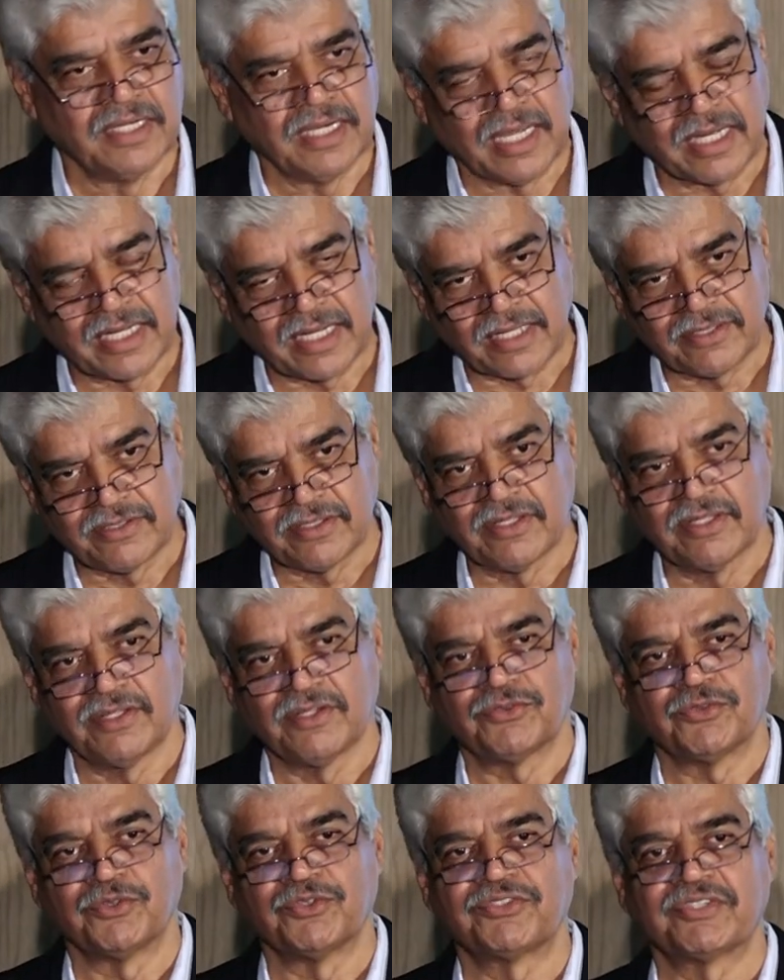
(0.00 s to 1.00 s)
and
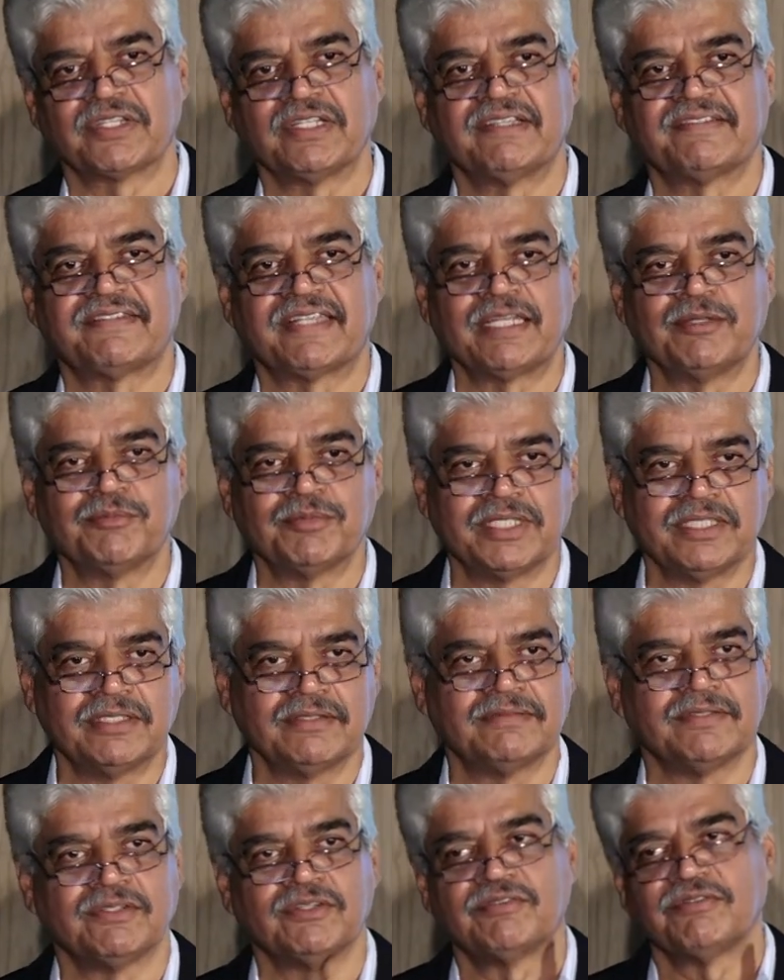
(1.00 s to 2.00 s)
other social
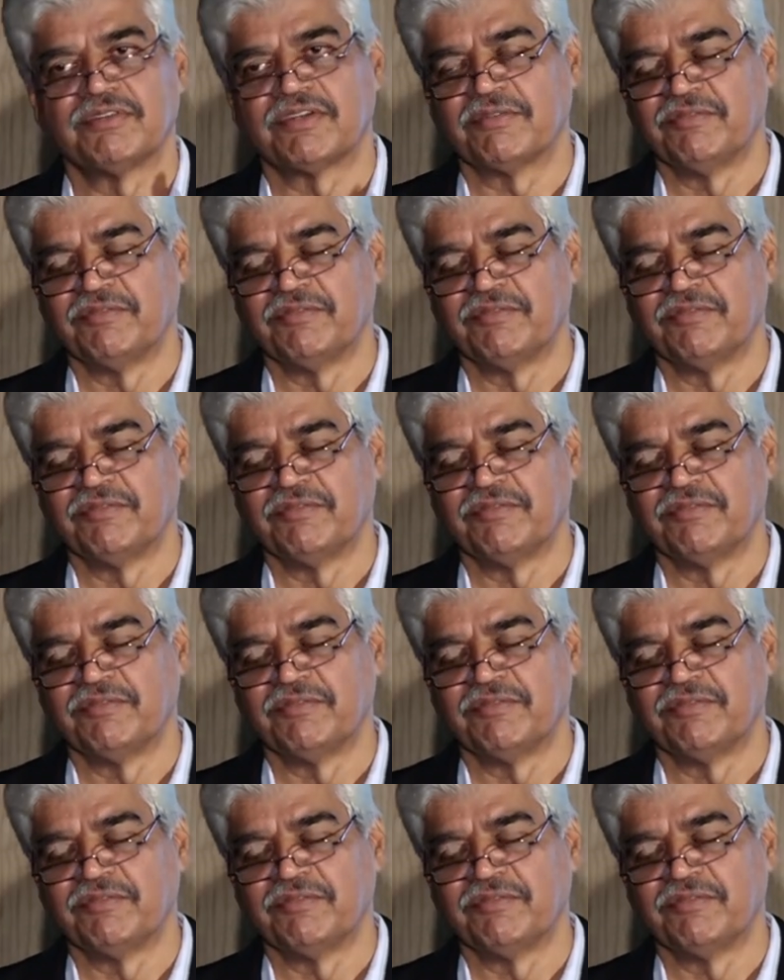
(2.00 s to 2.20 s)
ceremonies, you know,